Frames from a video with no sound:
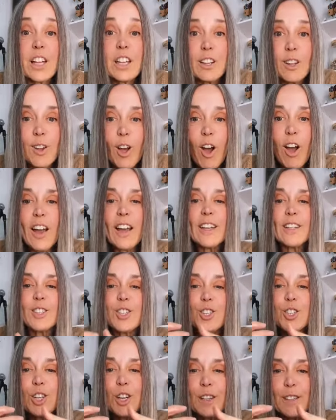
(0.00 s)
The
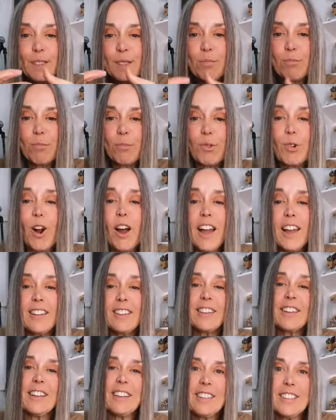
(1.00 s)
light shines
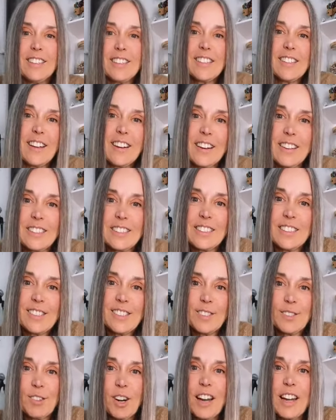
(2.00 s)
brightly in the
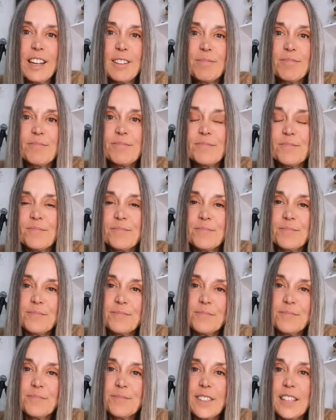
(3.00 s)
darkness, right?
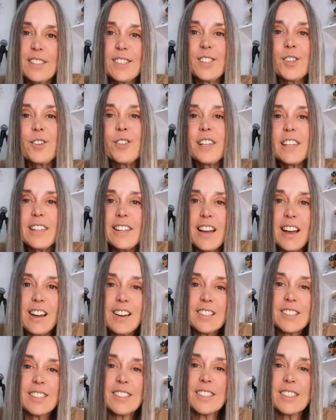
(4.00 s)
And so the
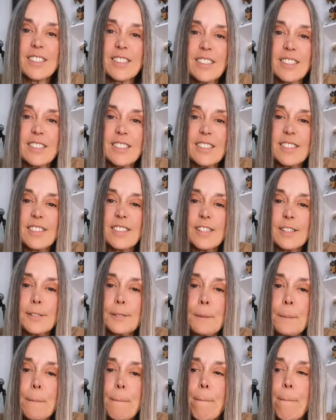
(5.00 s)
narcissist,
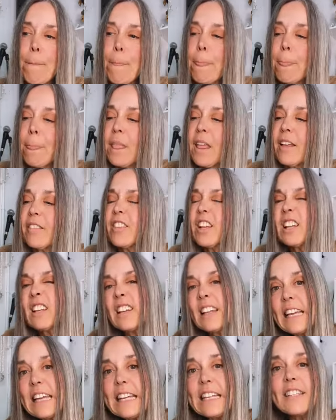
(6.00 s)
the
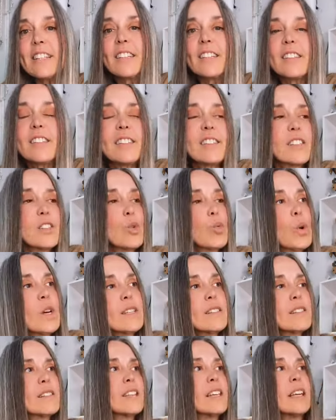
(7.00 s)
leaders, the
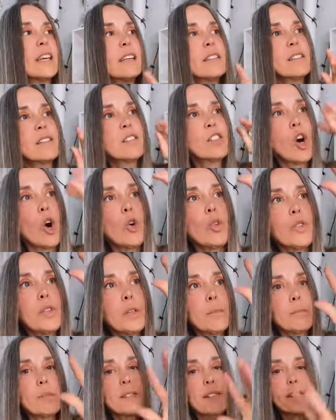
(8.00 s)
ones that exalt
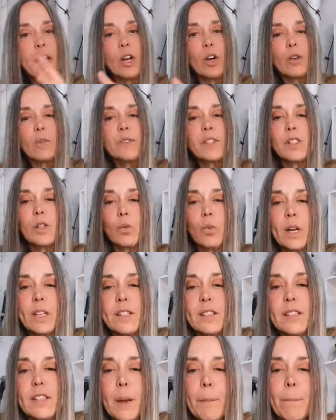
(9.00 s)
themselves, the
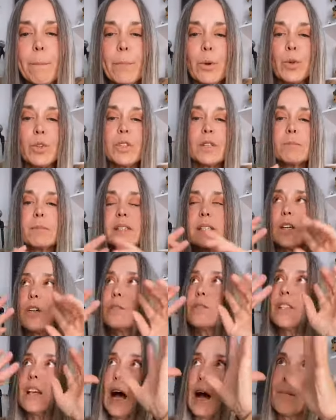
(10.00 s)
ones that put
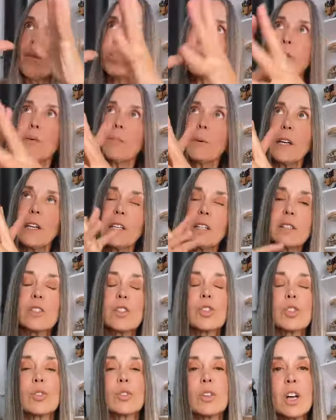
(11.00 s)
themselves up on a
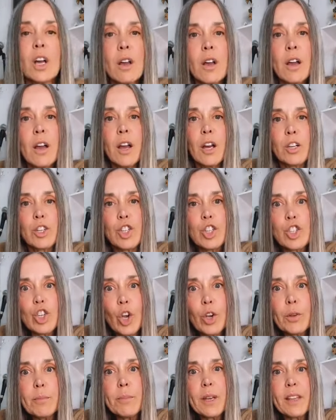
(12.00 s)
pedestal,
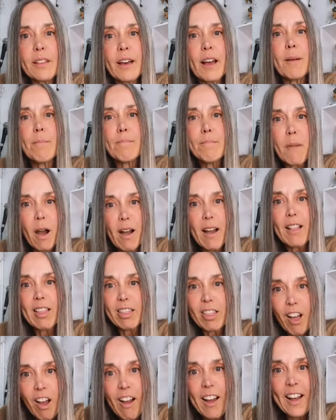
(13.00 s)
show me that my
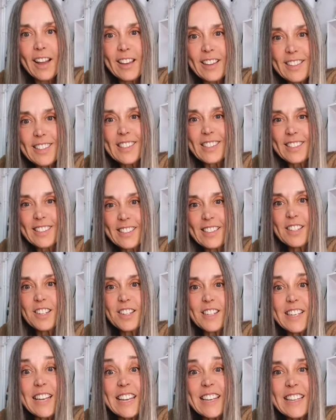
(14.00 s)
light
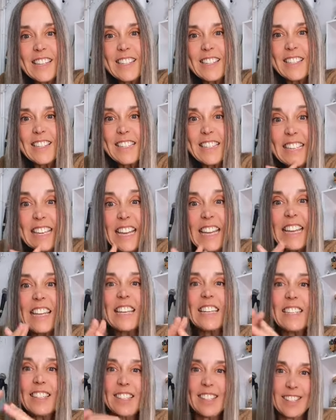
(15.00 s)
indeed
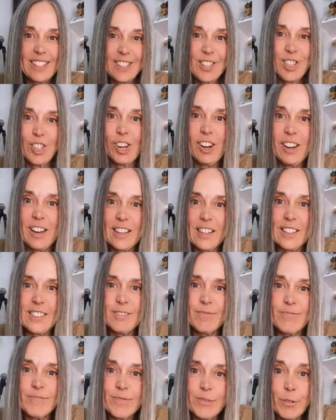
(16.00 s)
needs to
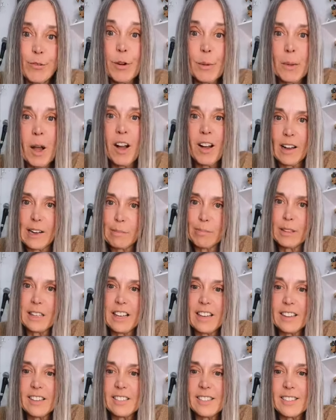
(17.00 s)
shine from a high
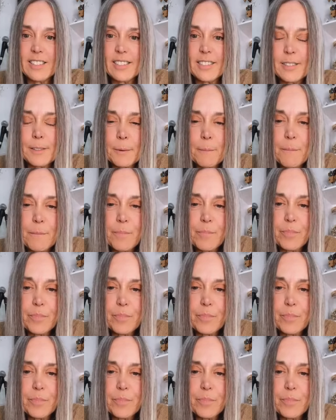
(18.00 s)
place.